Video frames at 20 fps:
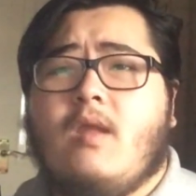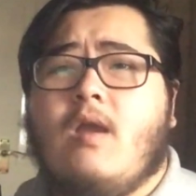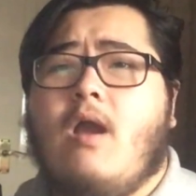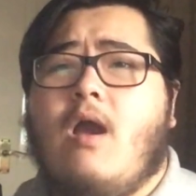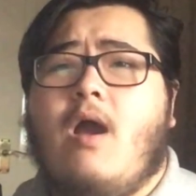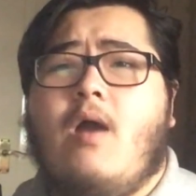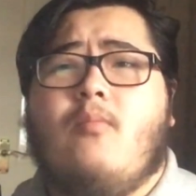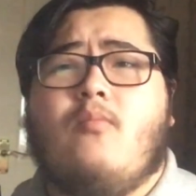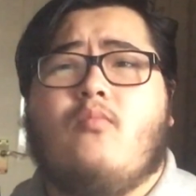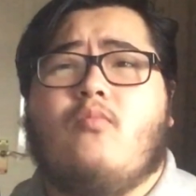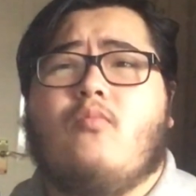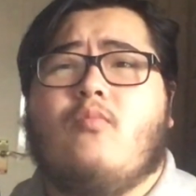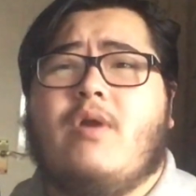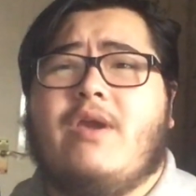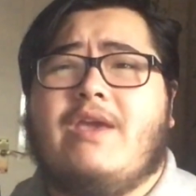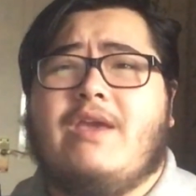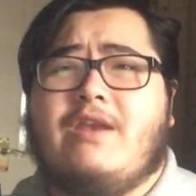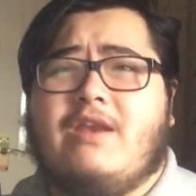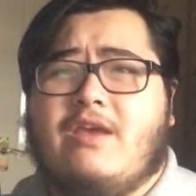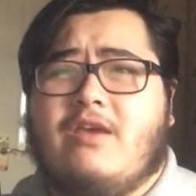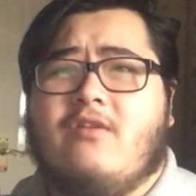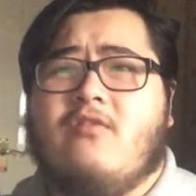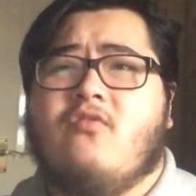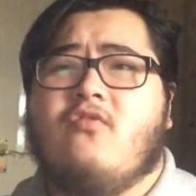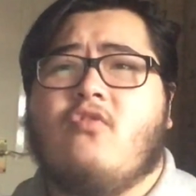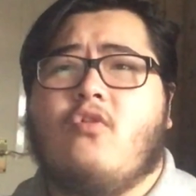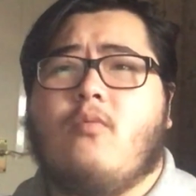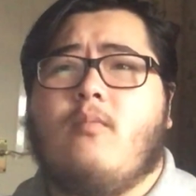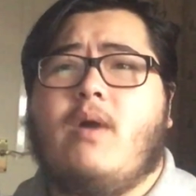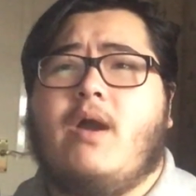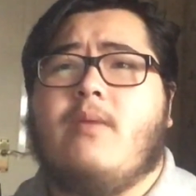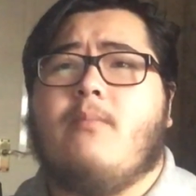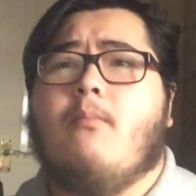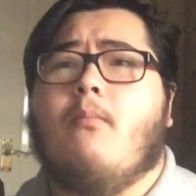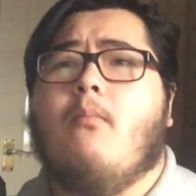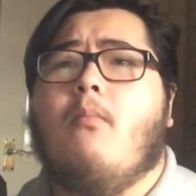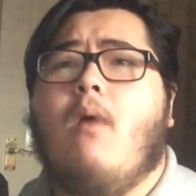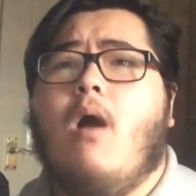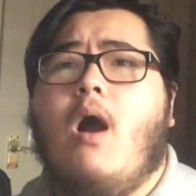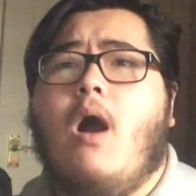I'm waiting for my
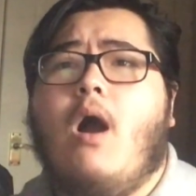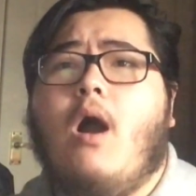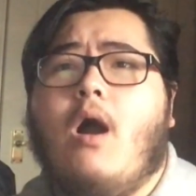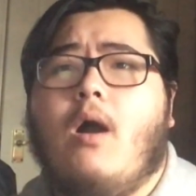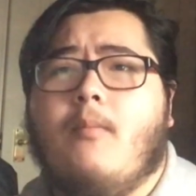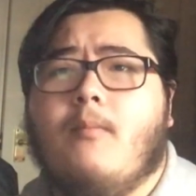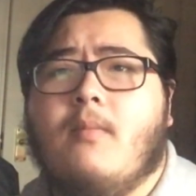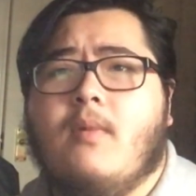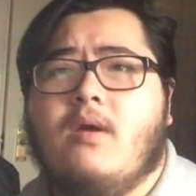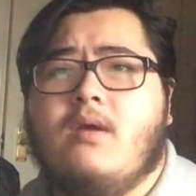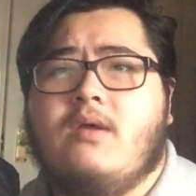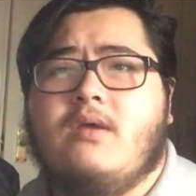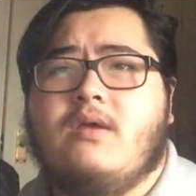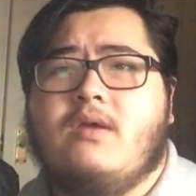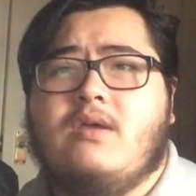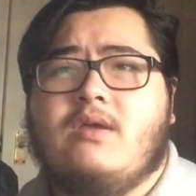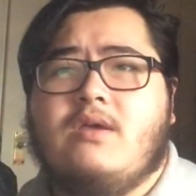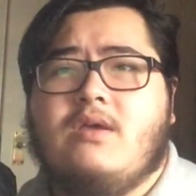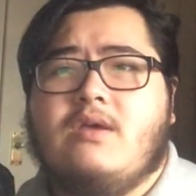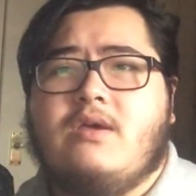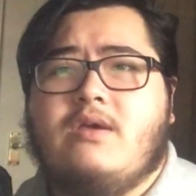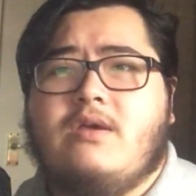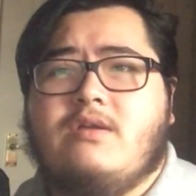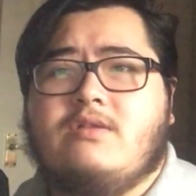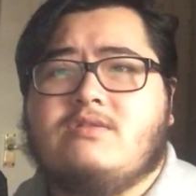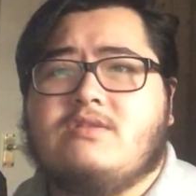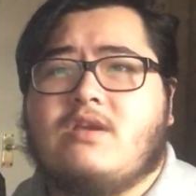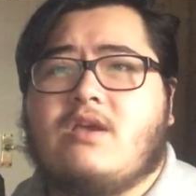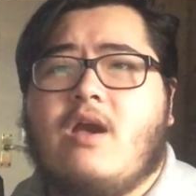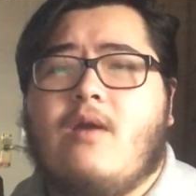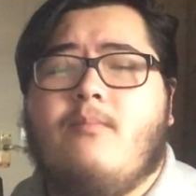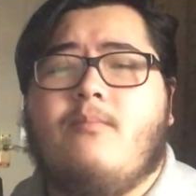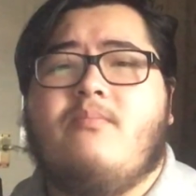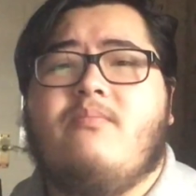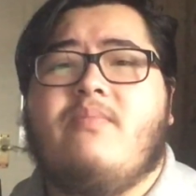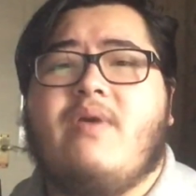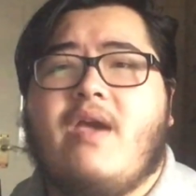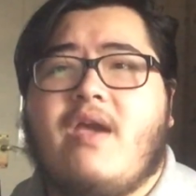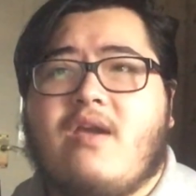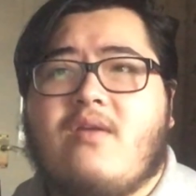mom to come
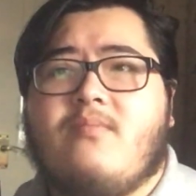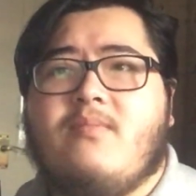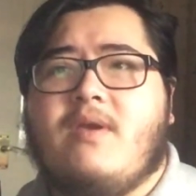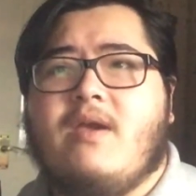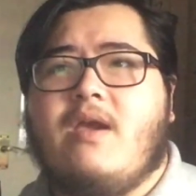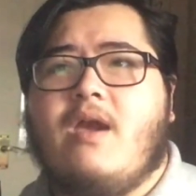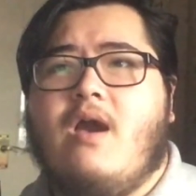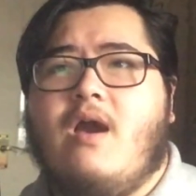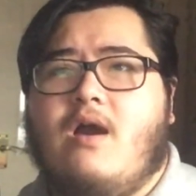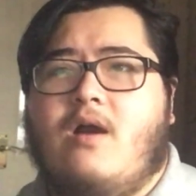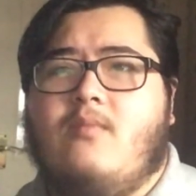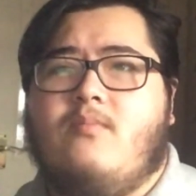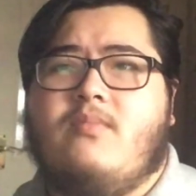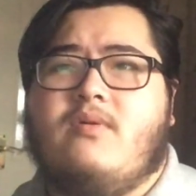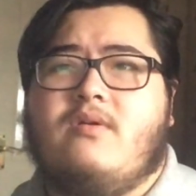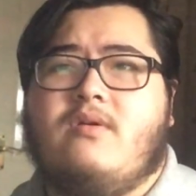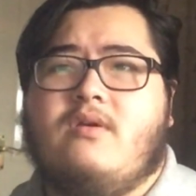pick me up,